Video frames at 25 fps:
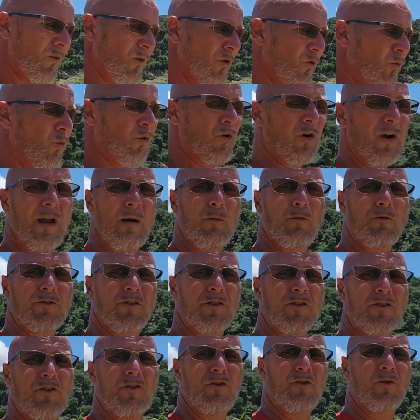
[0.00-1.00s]
We're able
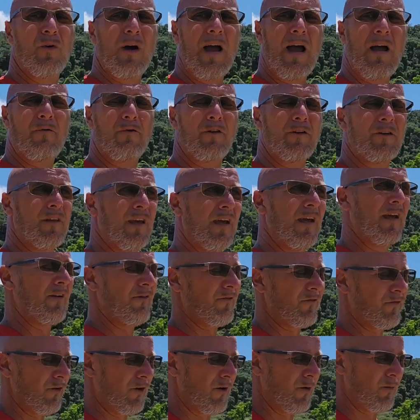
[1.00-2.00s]
to do
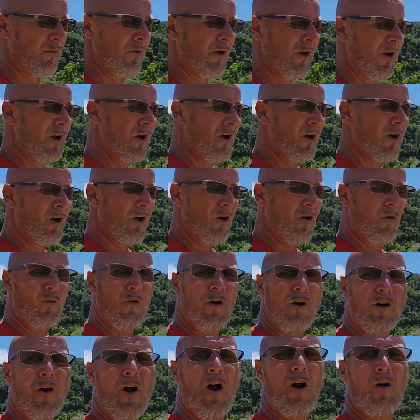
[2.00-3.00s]
everything from
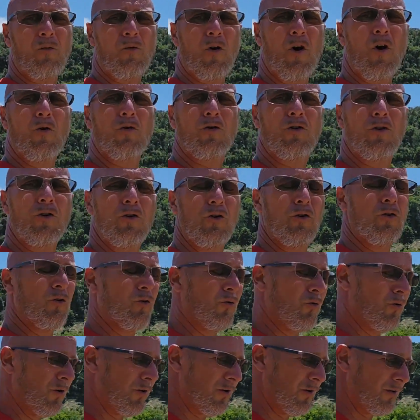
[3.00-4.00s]
run our
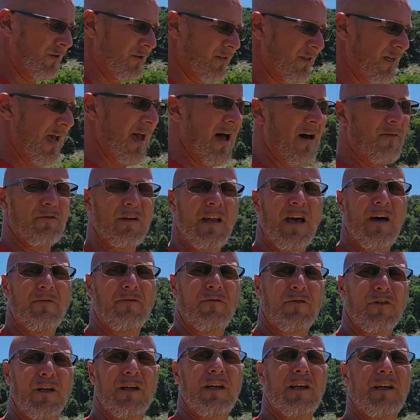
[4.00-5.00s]
Roku to have
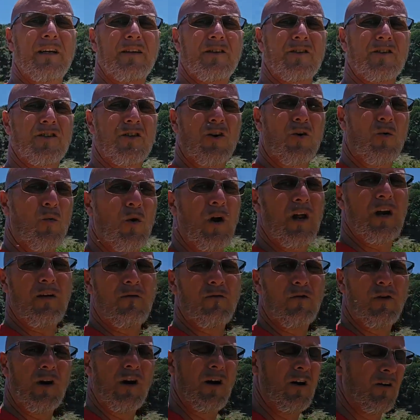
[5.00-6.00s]
Netflix or
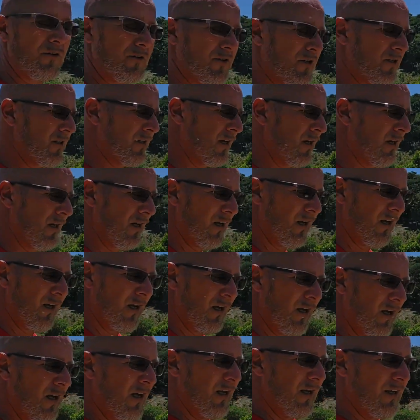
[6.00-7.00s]
whatever else.
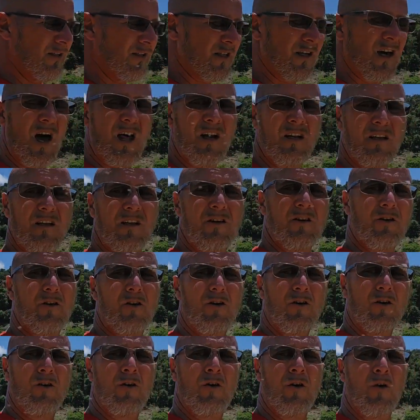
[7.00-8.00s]
It's got a
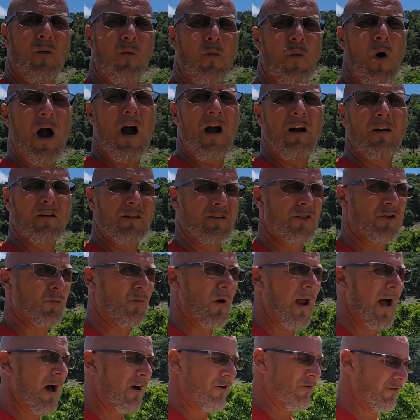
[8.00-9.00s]
little wireless
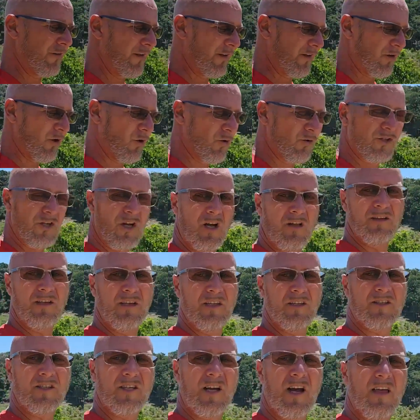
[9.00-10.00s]
router that goes on the
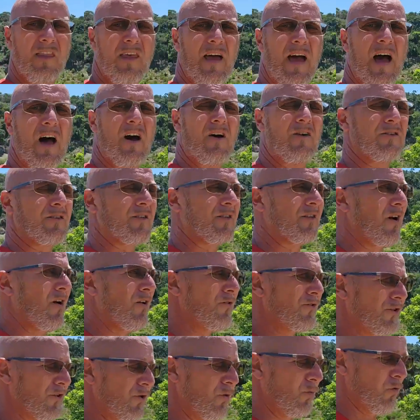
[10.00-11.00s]
inside of the house. It
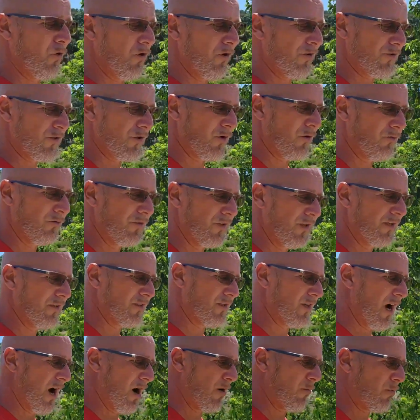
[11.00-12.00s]
also works over the
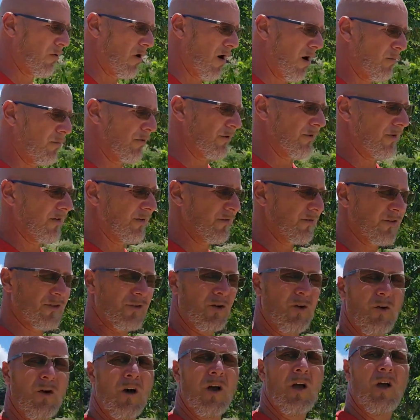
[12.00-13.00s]
entire property.
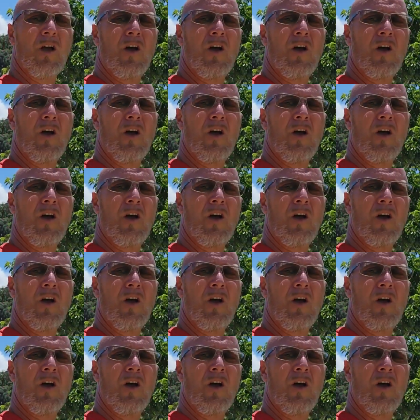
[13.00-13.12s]
So